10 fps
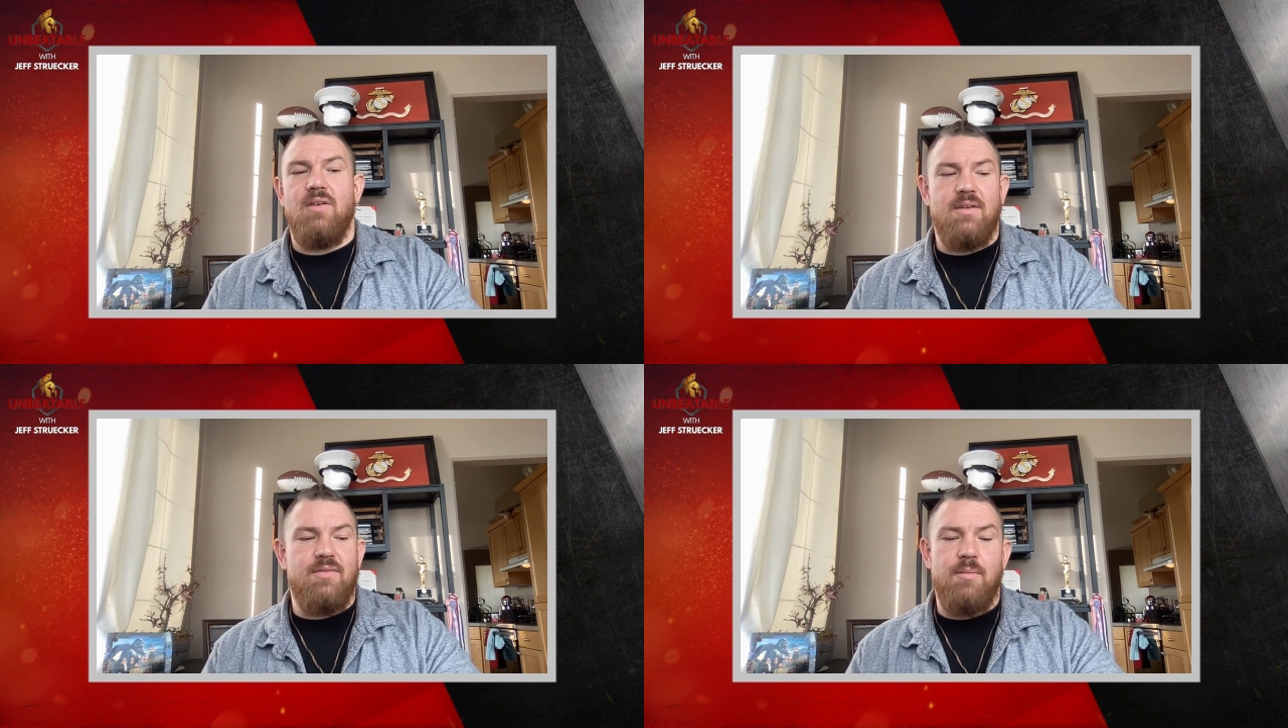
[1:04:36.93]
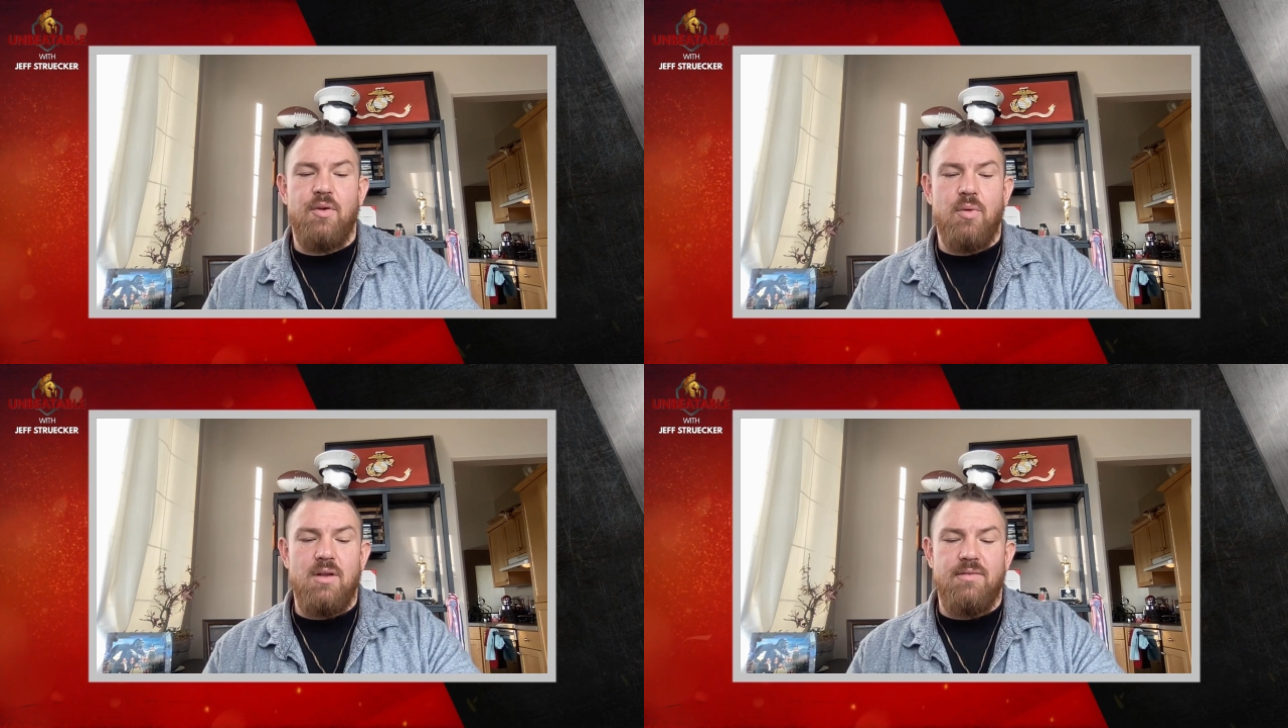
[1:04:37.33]
like
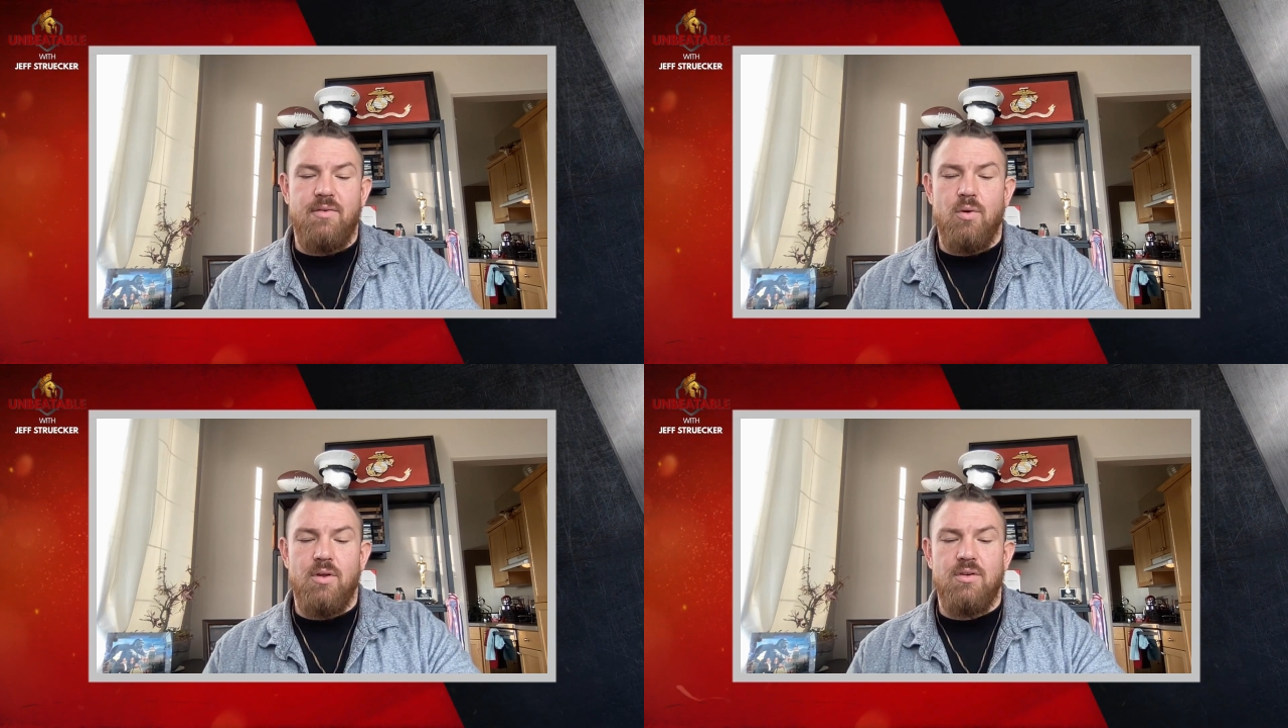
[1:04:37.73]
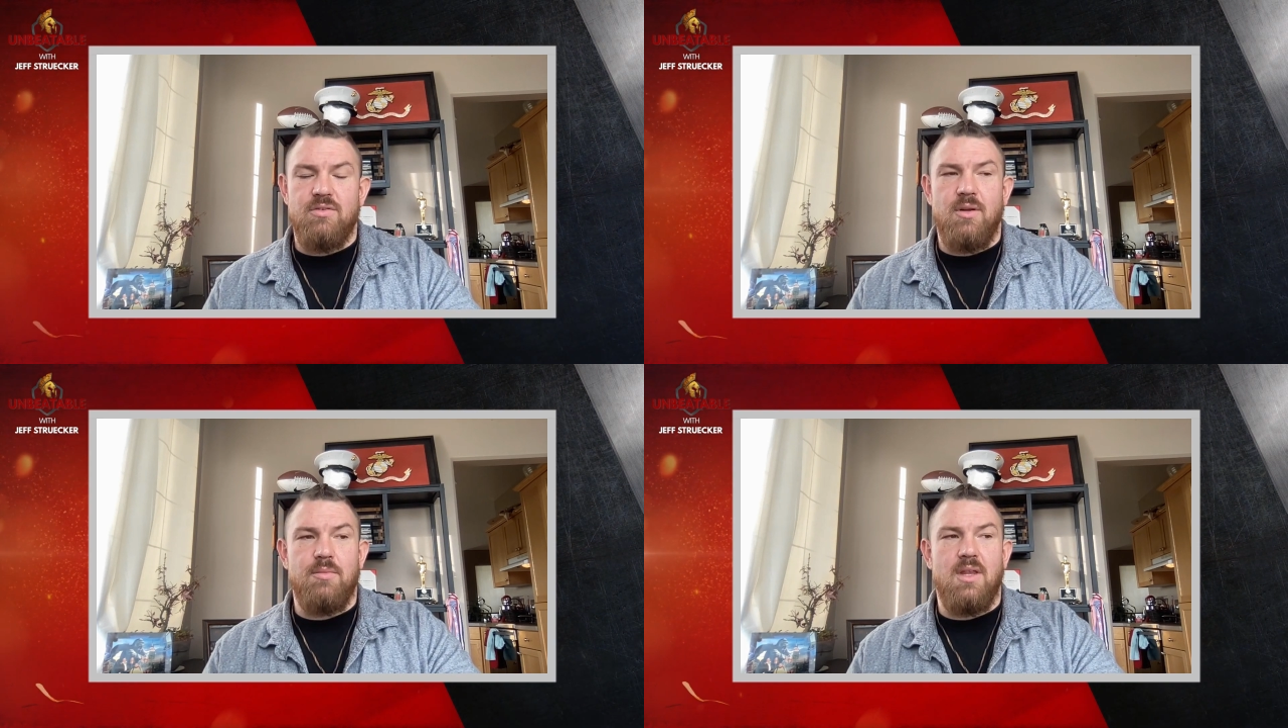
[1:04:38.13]
February 4th or
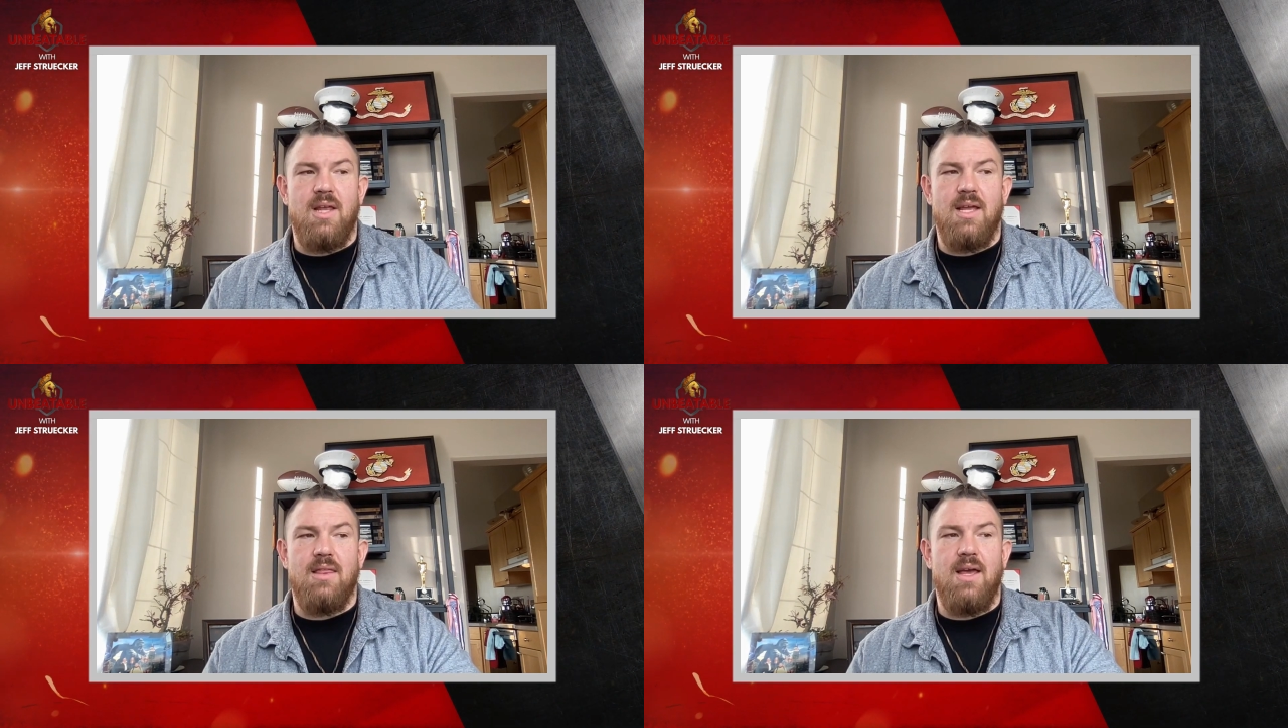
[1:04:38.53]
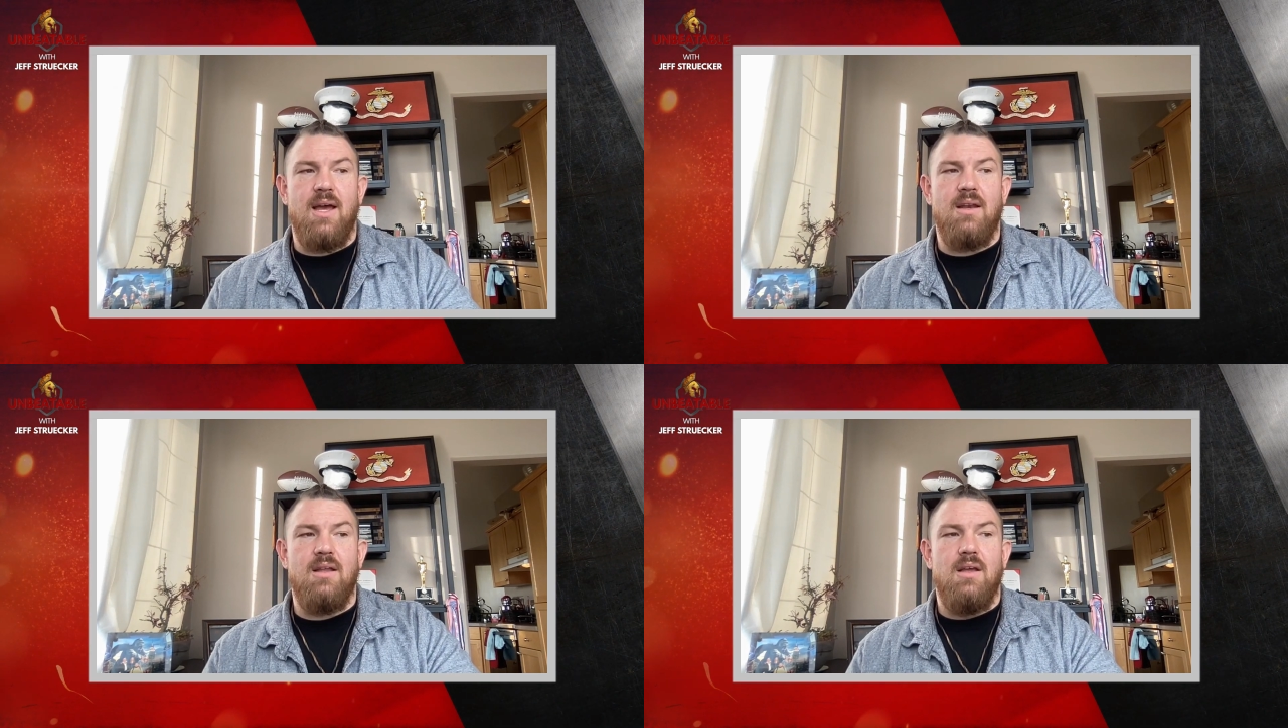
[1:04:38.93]
something like that.